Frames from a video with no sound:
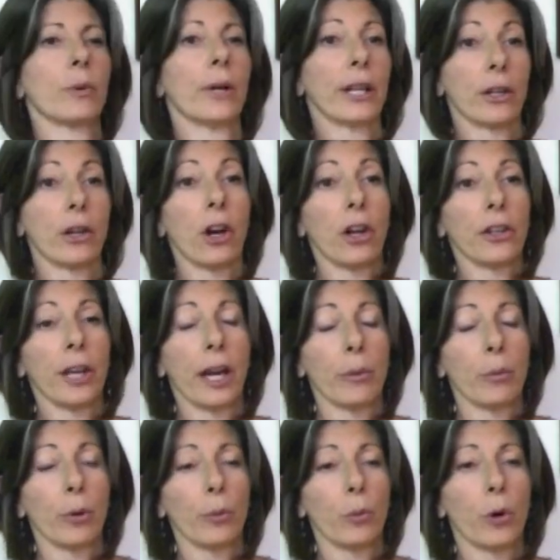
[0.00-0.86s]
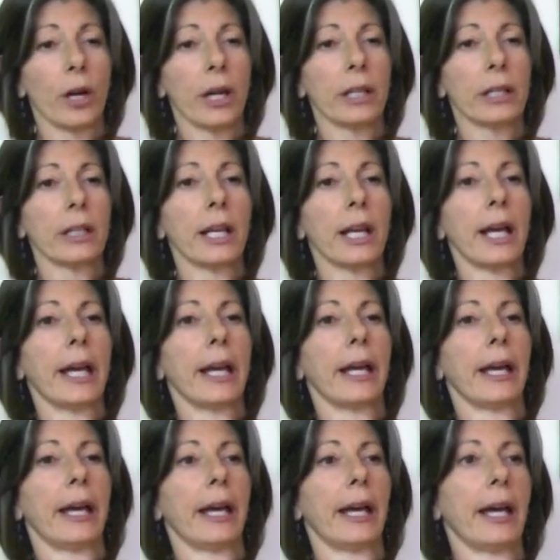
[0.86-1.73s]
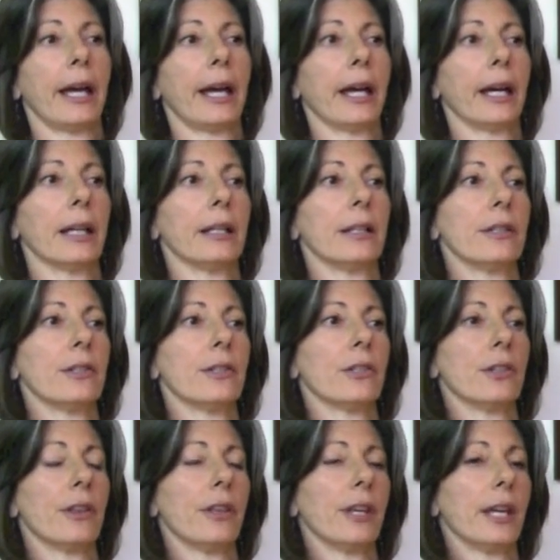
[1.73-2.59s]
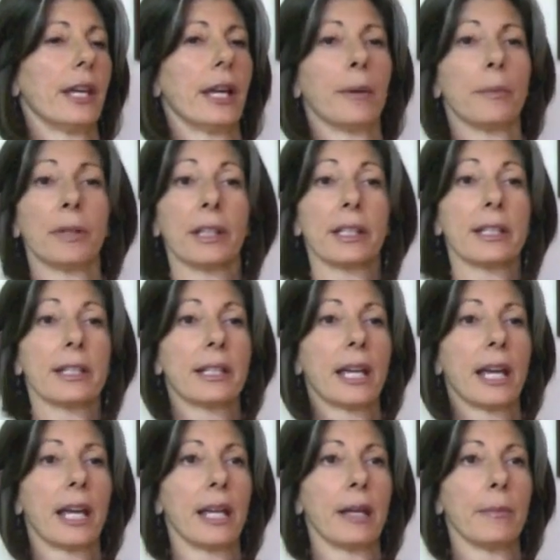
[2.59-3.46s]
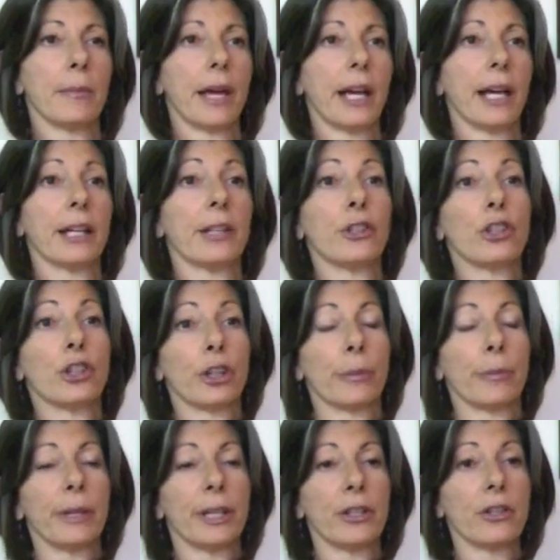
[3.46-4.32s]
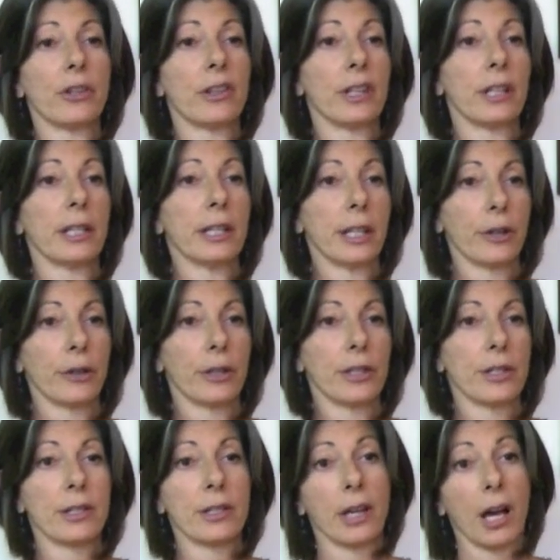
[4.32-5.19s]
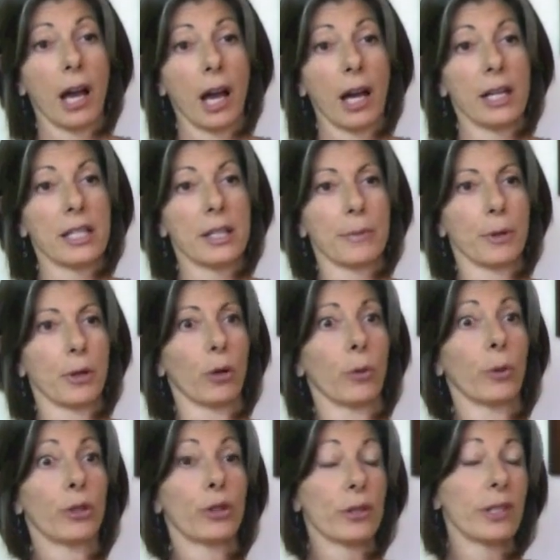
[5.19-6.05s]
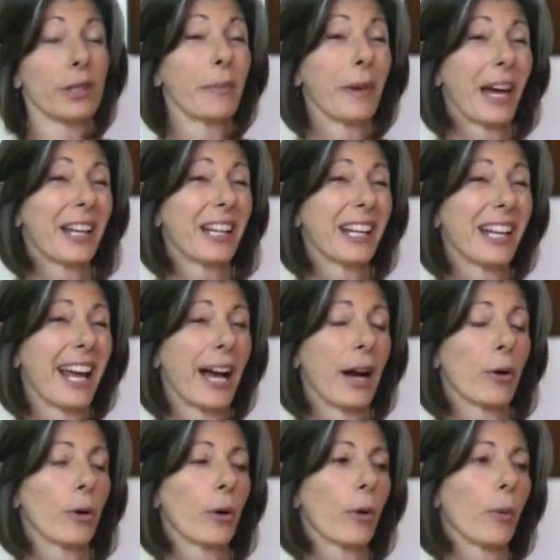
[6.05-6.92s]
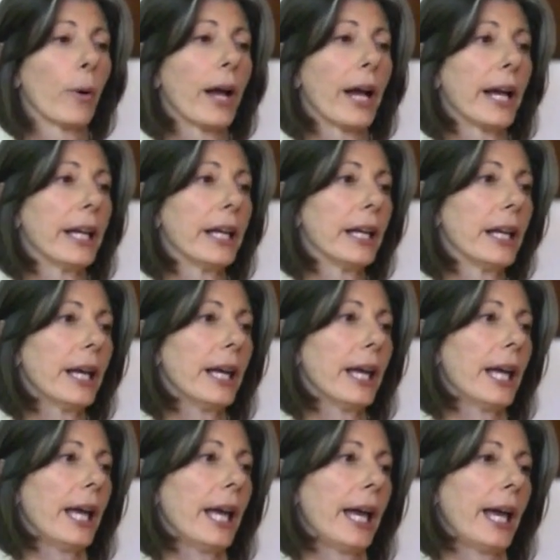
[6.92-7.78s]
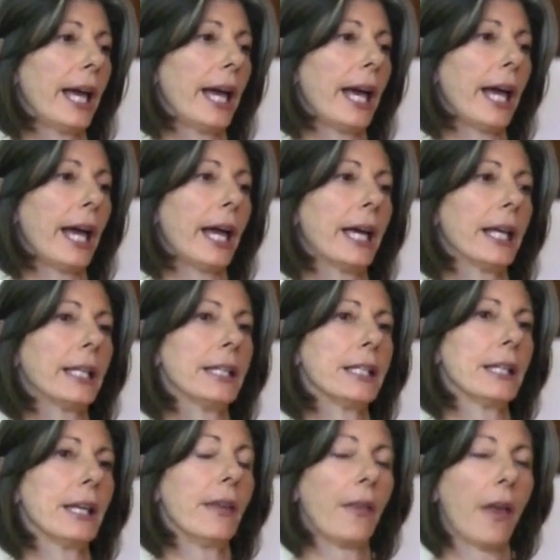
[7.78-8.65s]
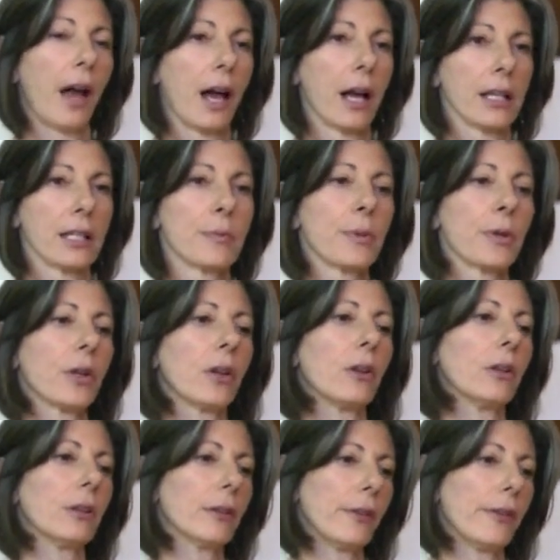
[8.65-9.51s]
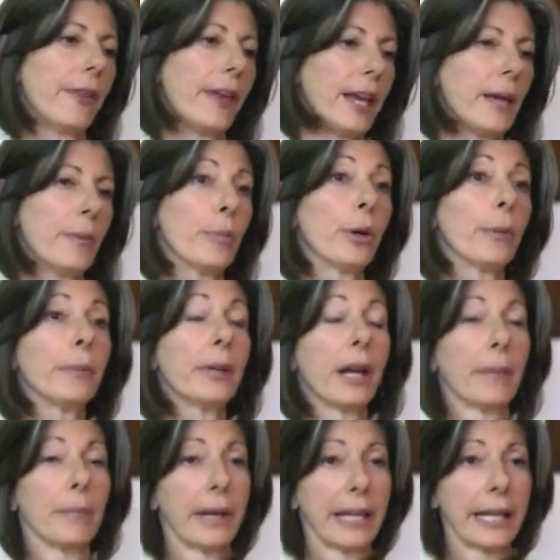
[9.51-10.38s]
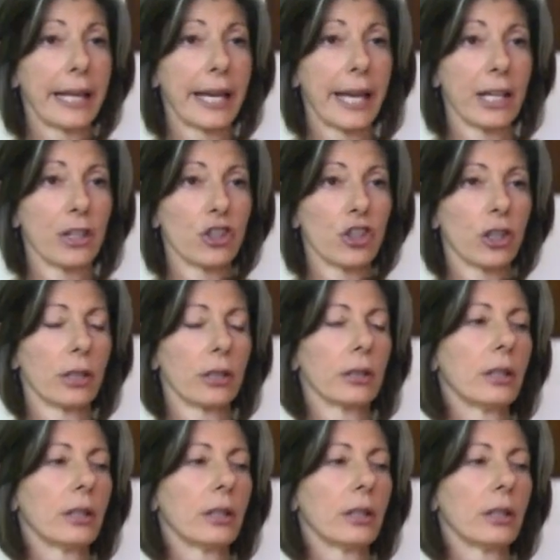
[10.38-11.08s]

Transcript: we had to call 911, and the ambulance came and took me to the nearest hospital, which was about an hour away. And in the hospital, they put me on medication,